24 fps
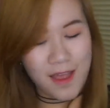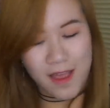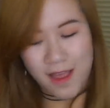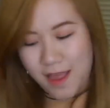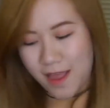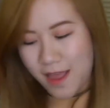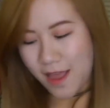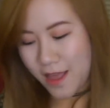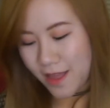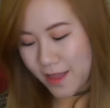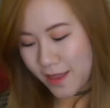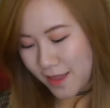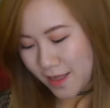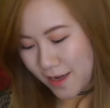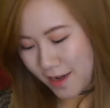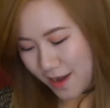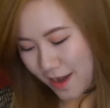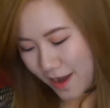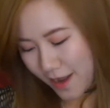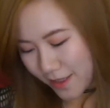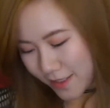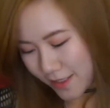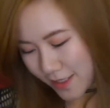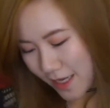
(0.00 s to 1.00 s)
and the
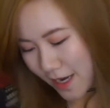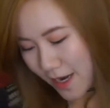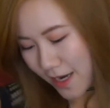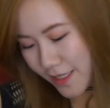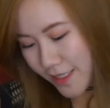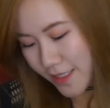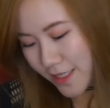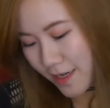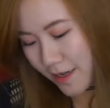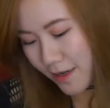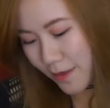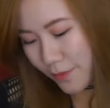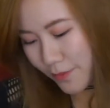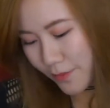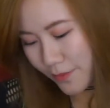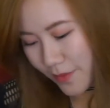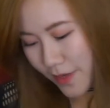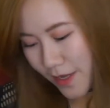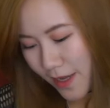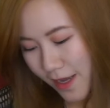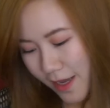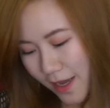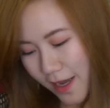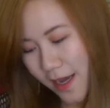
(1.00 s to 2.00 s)
next item
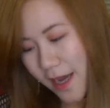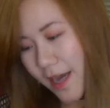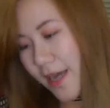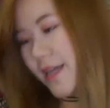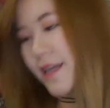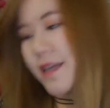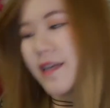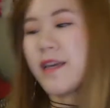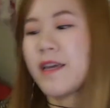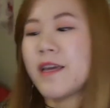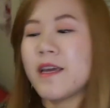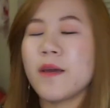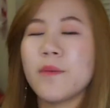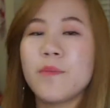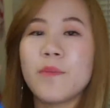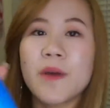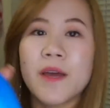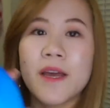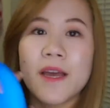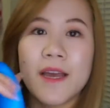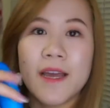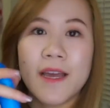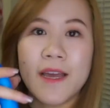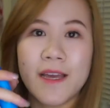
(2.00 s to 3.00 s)
I keep
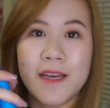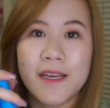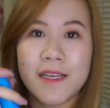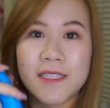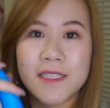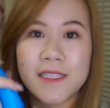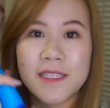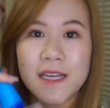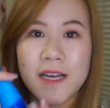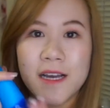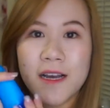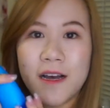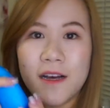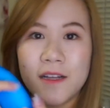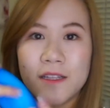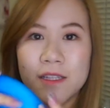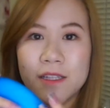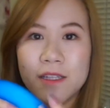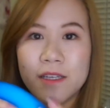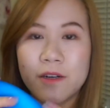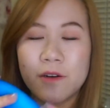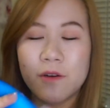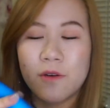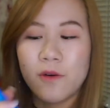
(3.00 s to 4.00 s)
is a
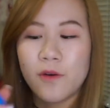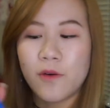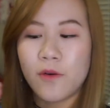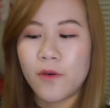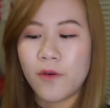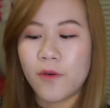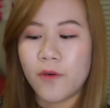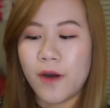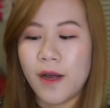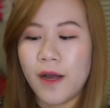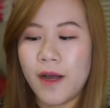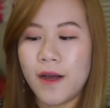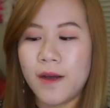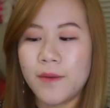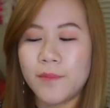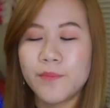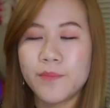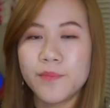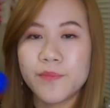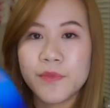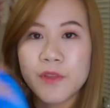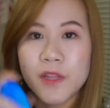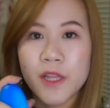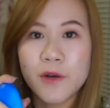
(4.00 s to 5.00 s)
little
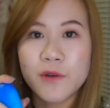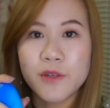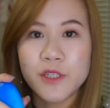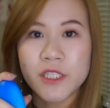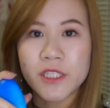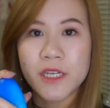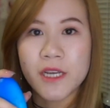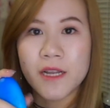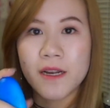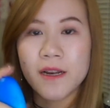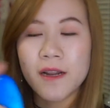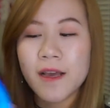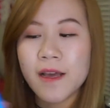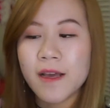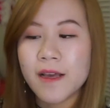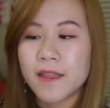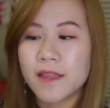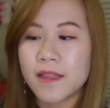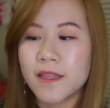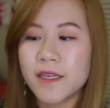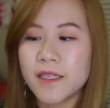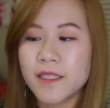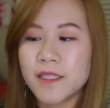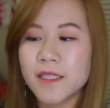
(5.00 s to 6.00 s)
lotion.
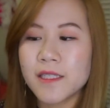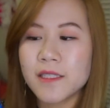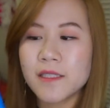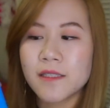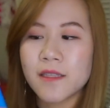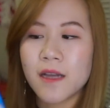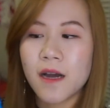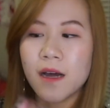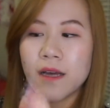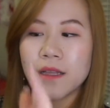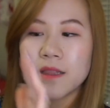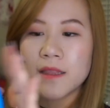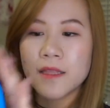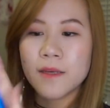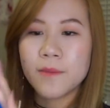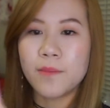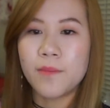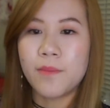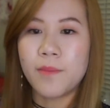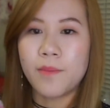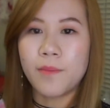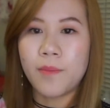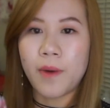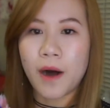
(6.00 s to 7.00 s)
This is not the
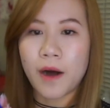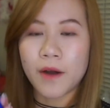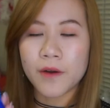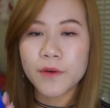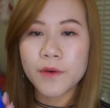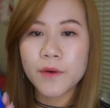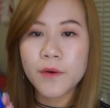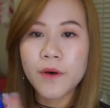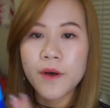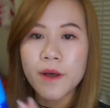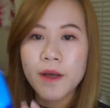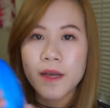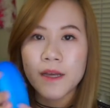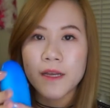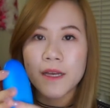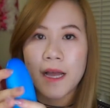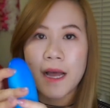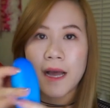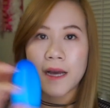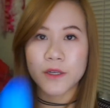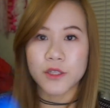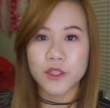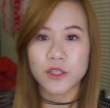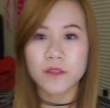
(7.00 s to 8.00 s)
bottle.
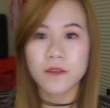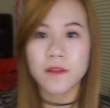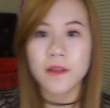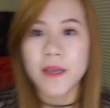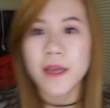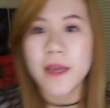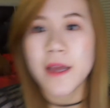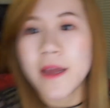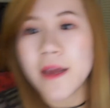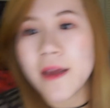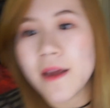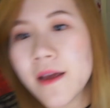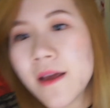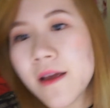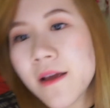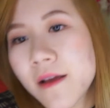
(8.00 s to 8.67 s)
Actually,